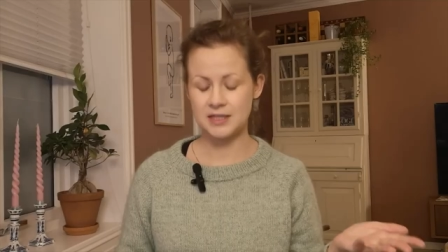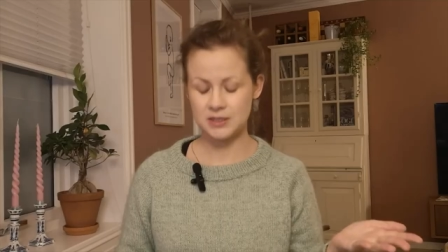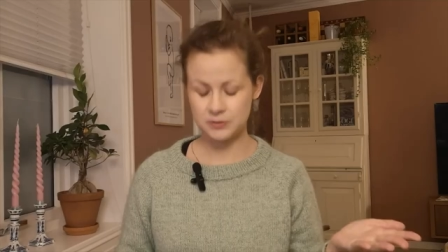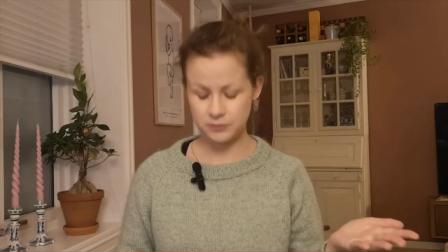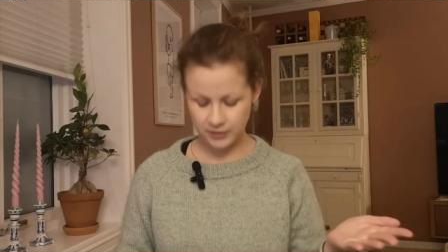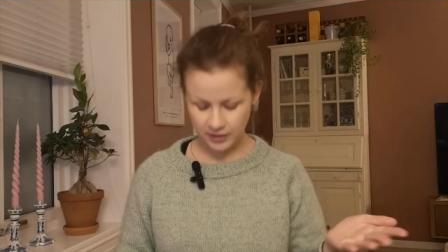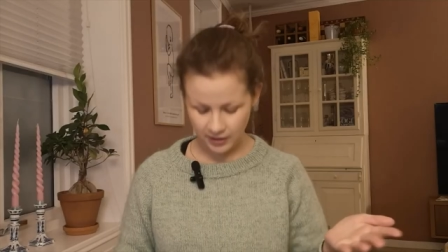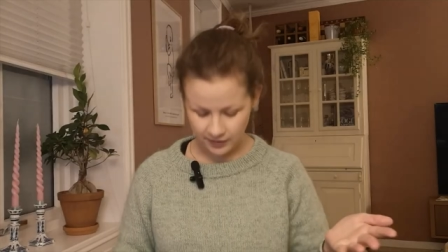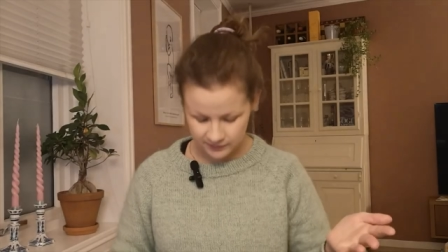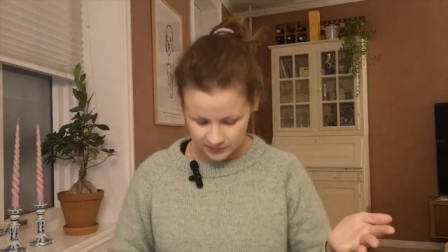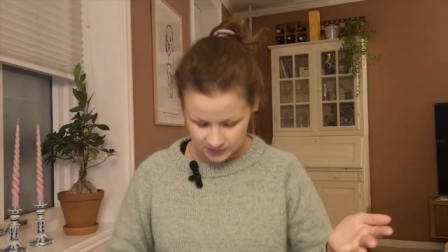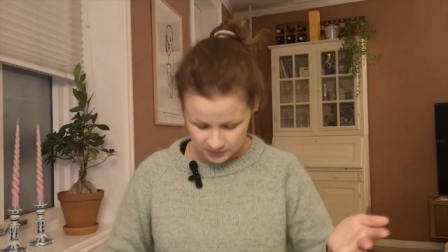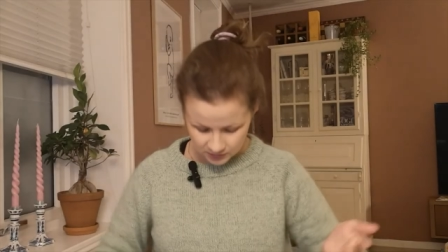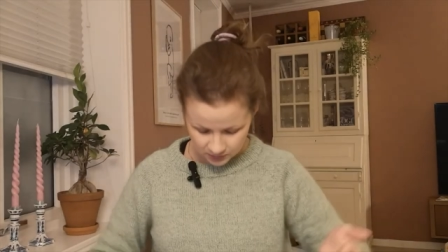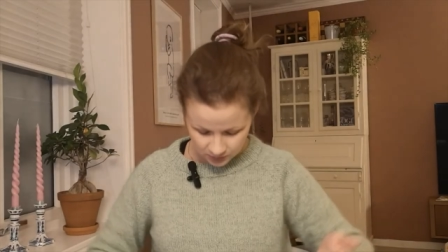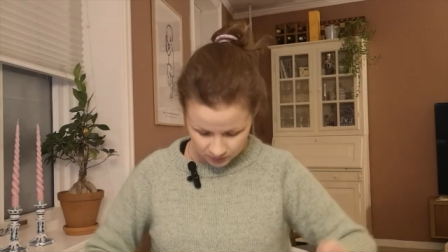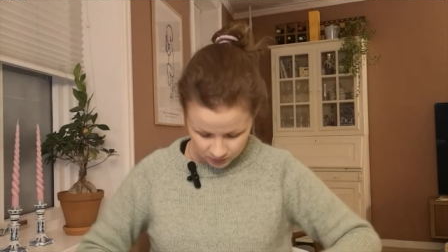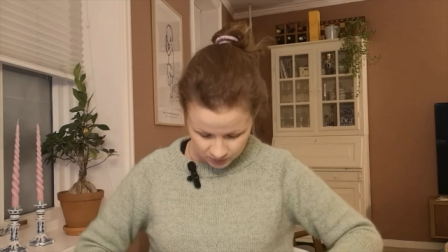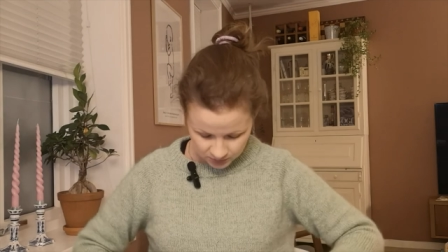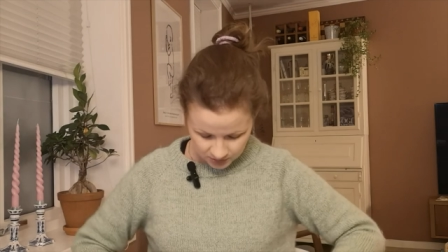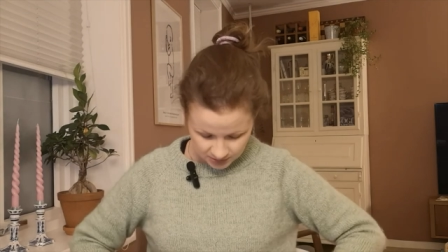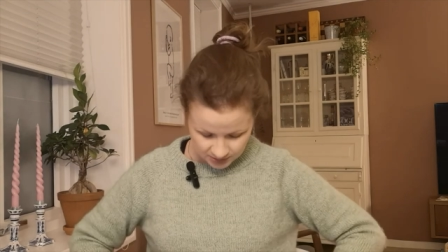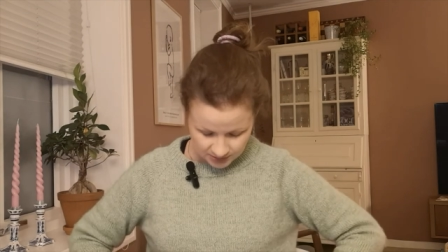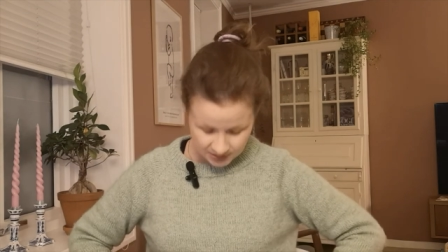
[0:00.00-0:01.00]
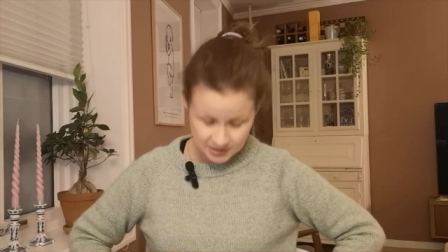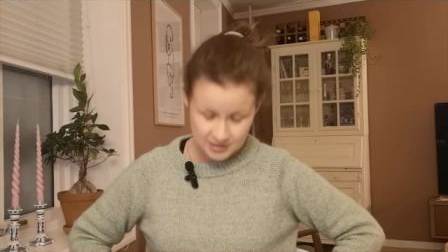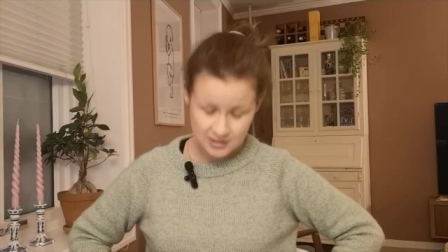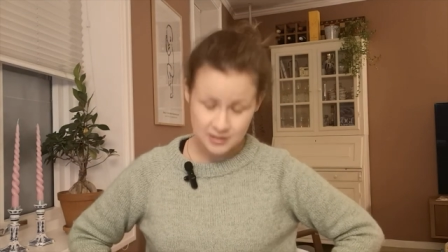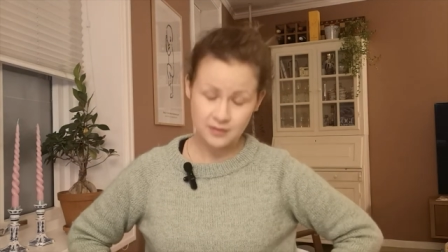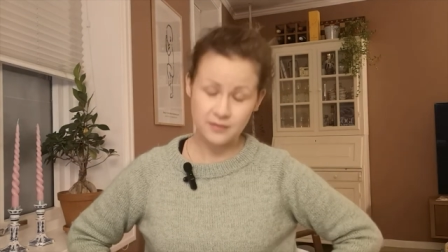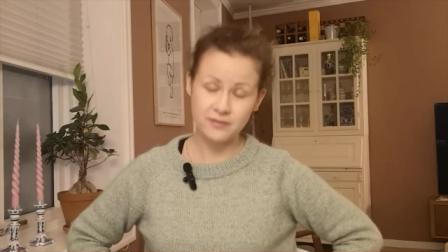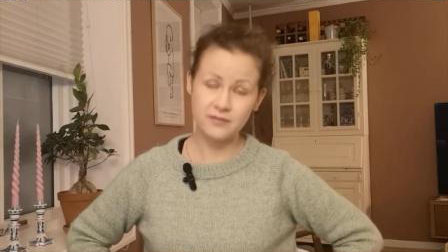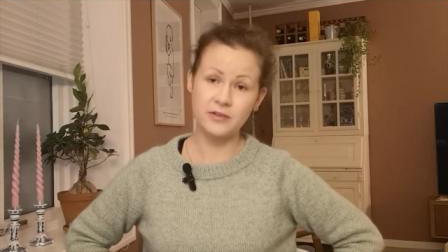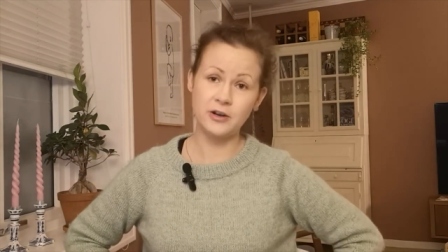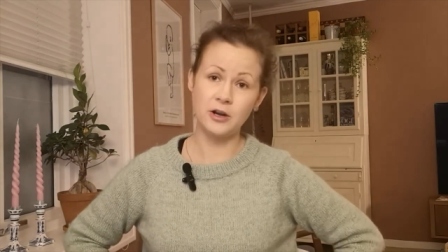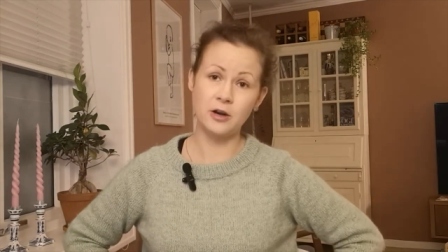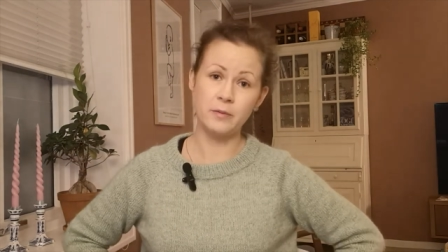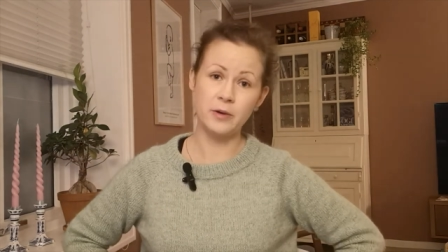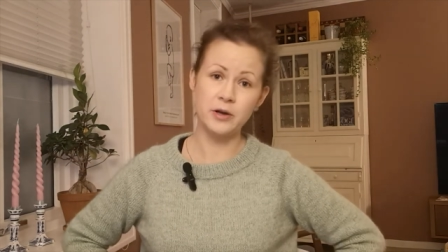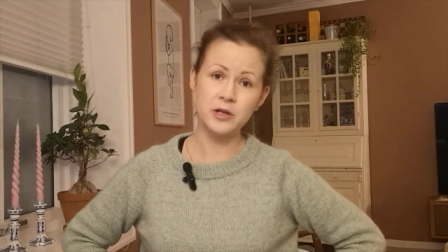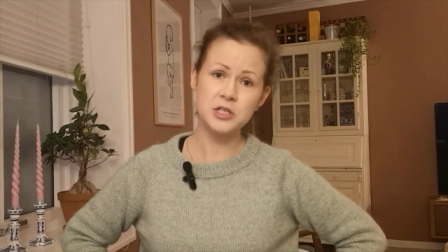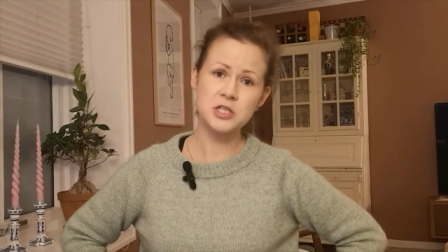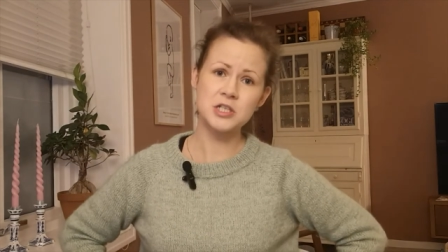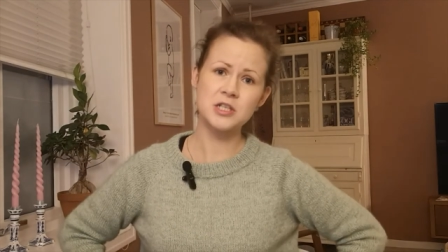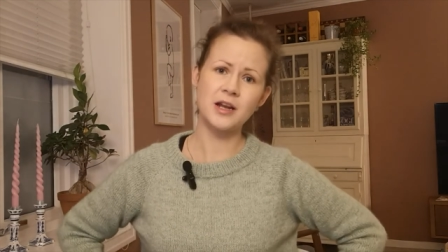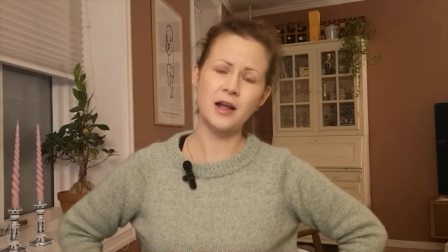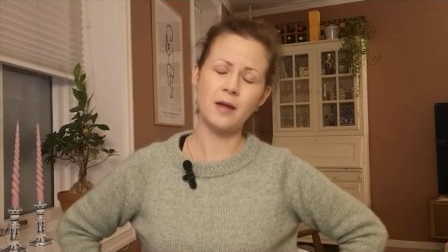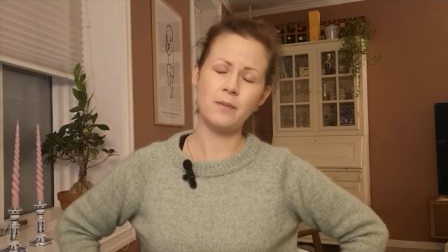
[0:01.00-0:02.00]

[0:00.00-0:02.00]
that's why I've used it very much.